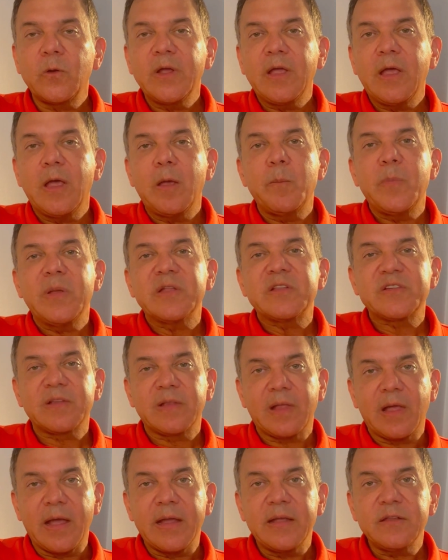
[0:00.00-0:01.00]
it emits
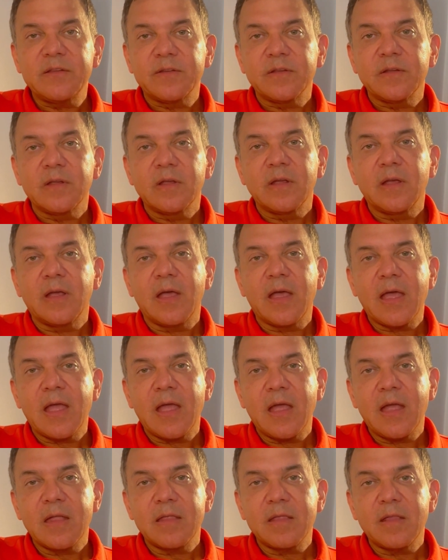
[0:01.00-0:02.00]
light
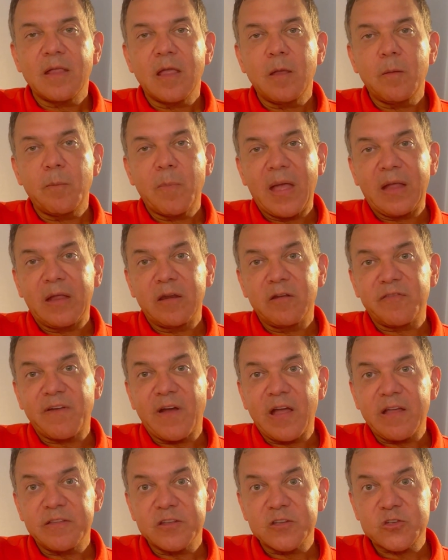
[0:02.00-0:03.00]
and it
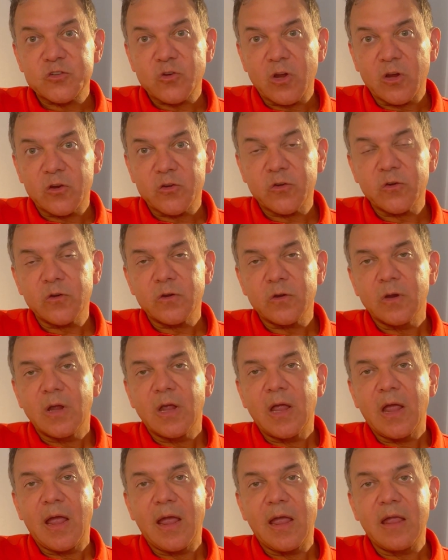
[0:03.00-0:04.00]
magnifies the structure
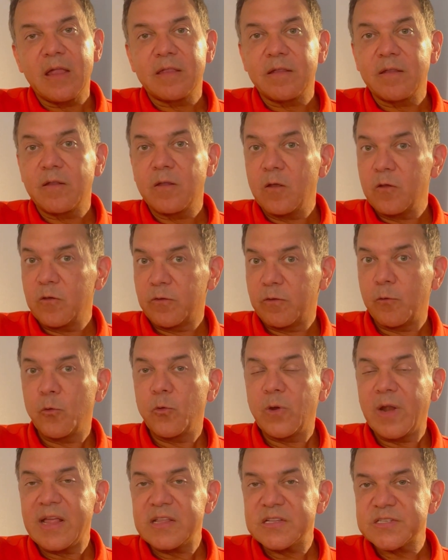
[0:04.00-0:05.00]
through
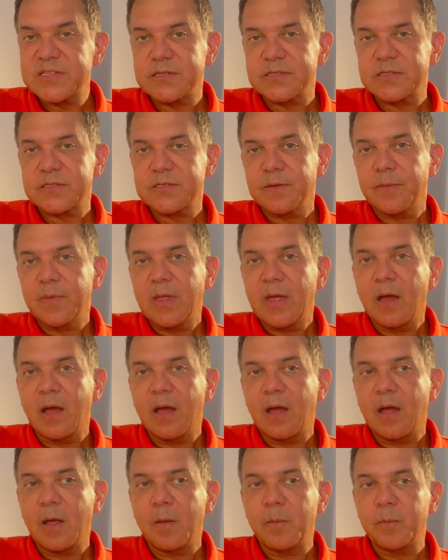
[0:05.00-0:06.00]
lenses.
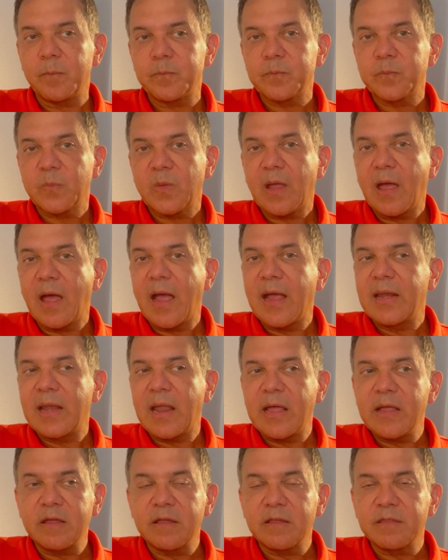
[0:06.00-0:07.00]
I
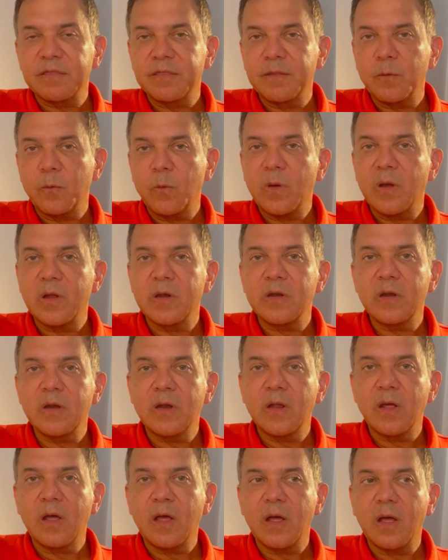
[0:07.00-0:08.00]
like the one,
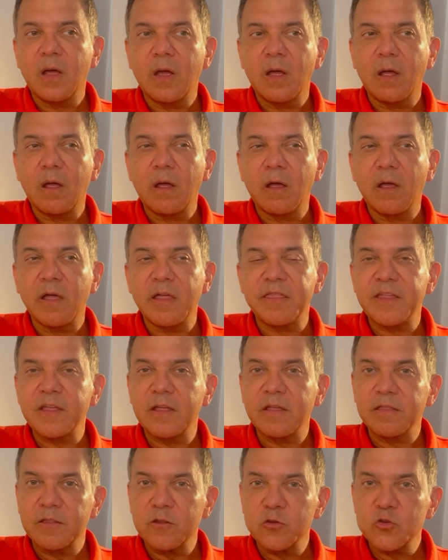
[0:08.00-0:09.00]
I think
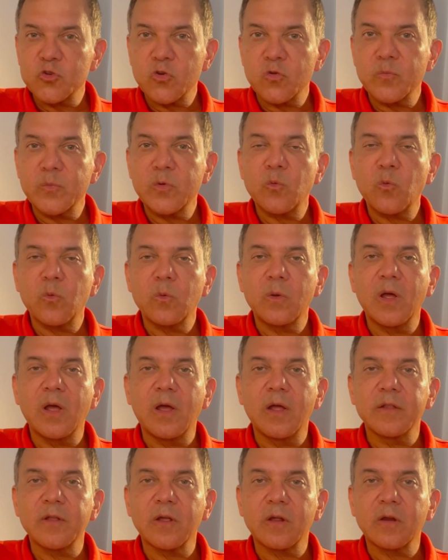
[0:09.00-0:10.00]
it's the German
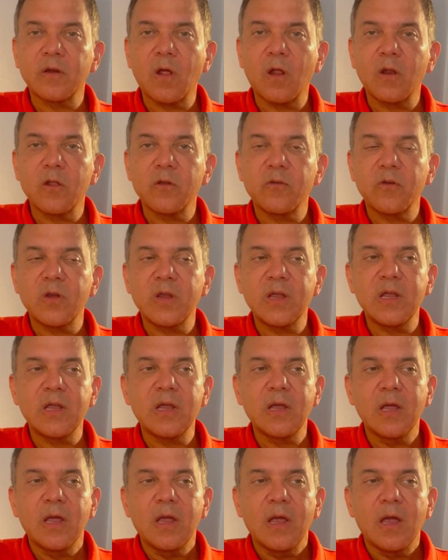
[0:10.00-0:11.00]
technology.
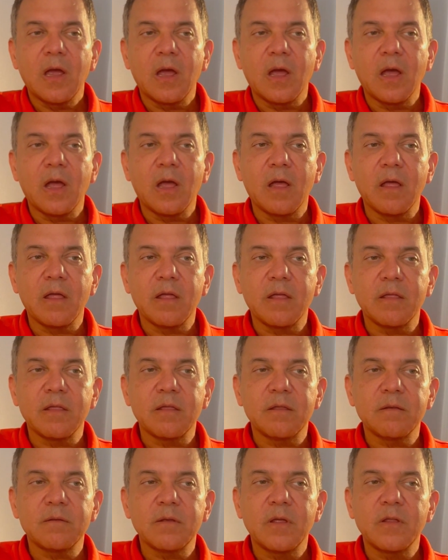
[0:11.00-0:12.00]

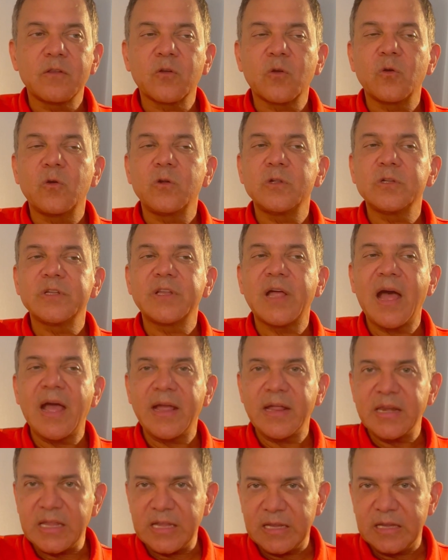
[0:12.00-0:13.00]
It's called
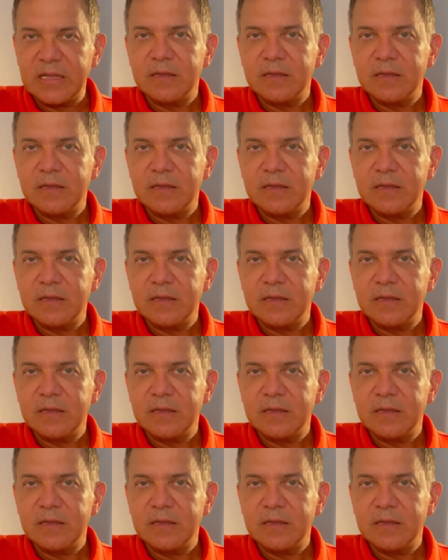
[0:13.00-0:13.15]
Heine.